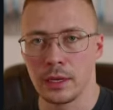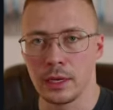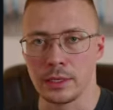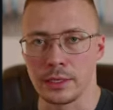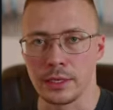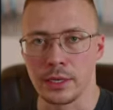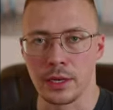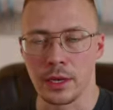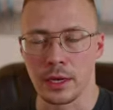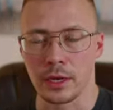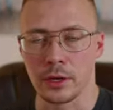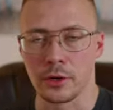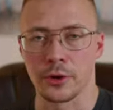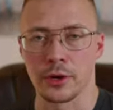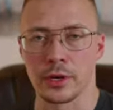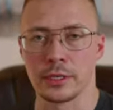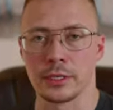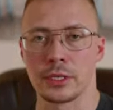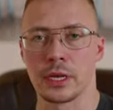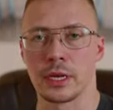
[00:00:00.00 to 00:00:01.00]
It's
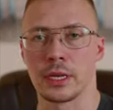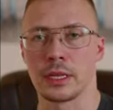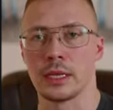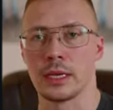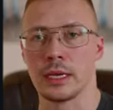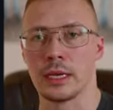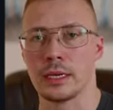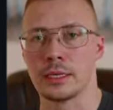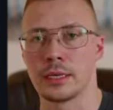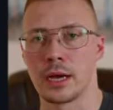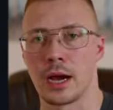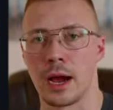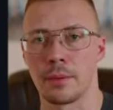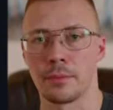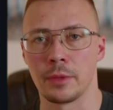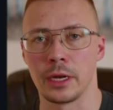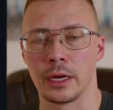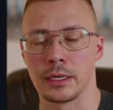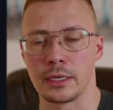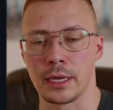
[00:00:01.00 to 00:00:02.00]
increasing the time
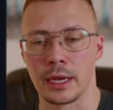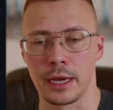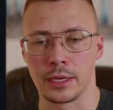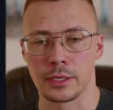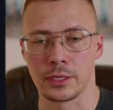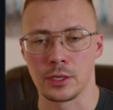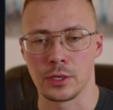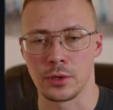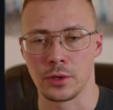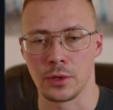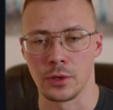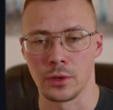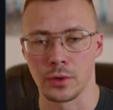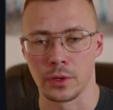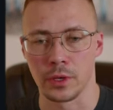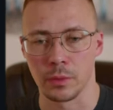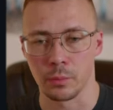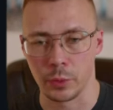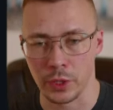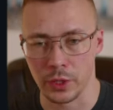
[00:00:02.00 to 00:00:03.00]
that it takes to
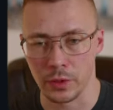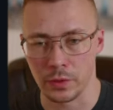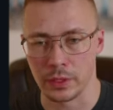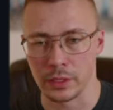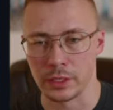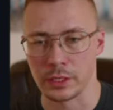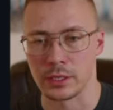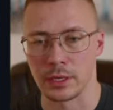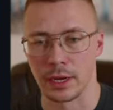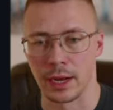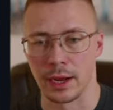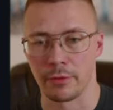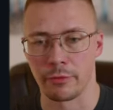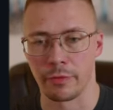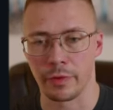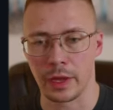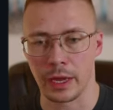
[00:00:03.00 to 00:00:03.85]
compute this stuff,